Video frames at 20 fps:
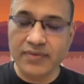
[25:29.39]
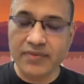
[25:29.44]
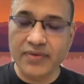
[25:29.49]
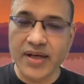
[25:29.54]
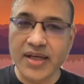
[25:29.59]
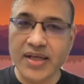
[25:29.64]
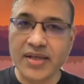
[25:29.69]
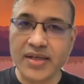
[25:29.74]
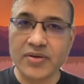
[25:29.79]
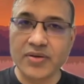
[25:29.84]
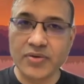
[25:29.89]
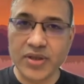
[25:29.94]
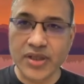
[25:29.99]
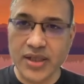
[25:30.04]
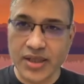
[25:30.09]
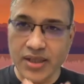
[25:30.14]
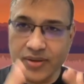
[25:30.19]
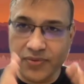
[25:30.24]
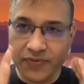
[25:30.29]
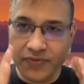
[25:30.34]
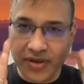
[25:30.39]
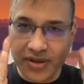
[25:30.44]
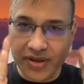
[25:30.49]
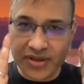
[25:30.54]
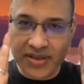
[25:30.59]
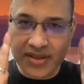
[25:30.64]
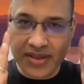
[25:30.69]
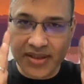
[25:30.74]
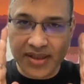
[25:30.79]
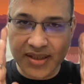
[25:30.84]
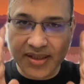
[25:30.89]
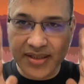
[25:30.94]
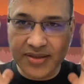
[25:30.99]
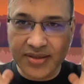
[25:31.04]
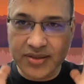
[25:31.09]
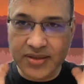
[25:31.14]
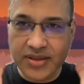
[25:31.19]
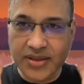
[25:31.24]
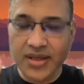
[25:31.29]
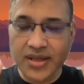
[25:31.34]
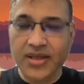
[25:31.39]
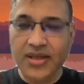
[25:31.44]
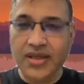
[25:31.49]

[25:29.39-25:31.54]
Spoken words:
Right. First is